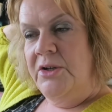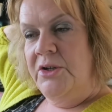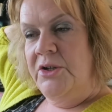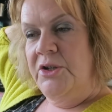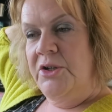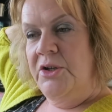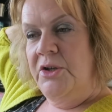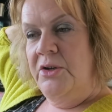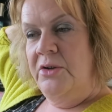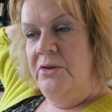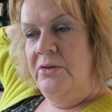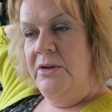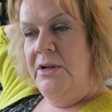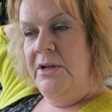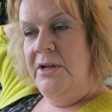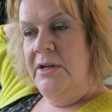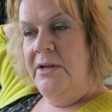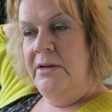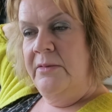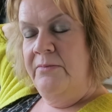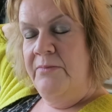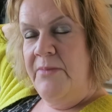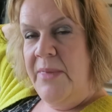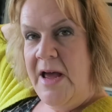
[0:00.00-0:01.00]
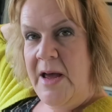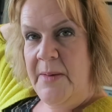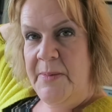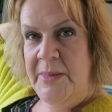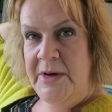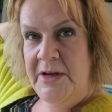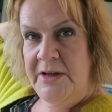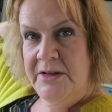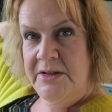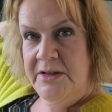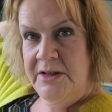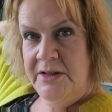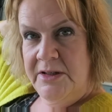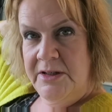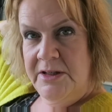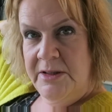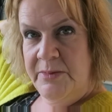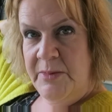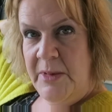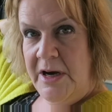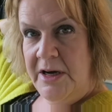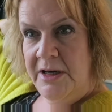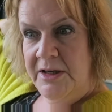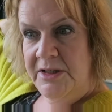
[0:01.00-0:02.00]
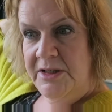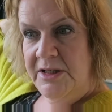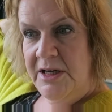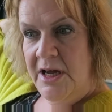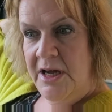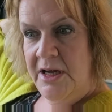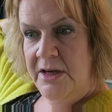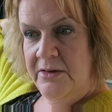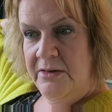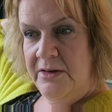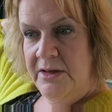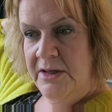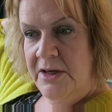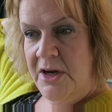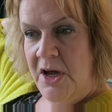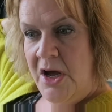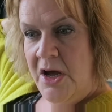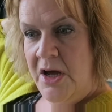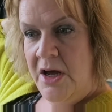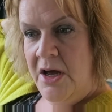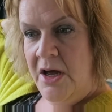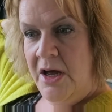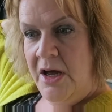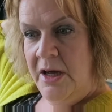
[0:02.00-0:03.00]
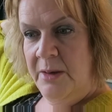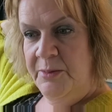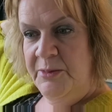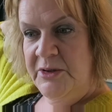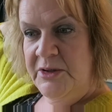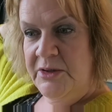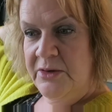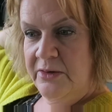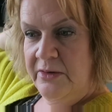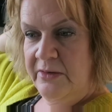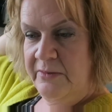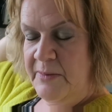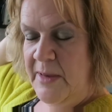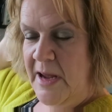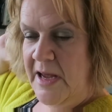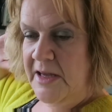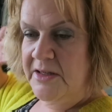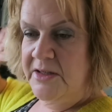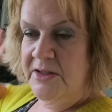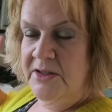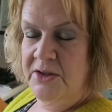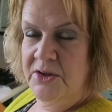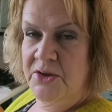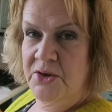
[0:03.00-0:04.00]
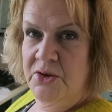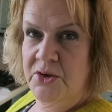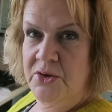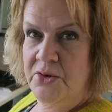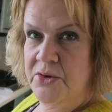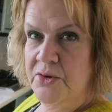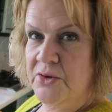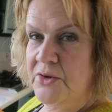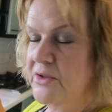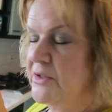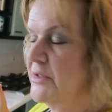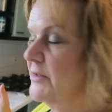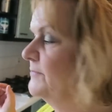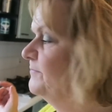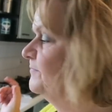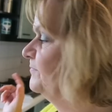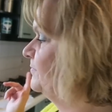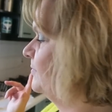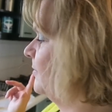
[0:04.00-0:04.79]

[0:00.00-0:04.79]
tuna and peppers and tomato and herb sort of pasta sauce,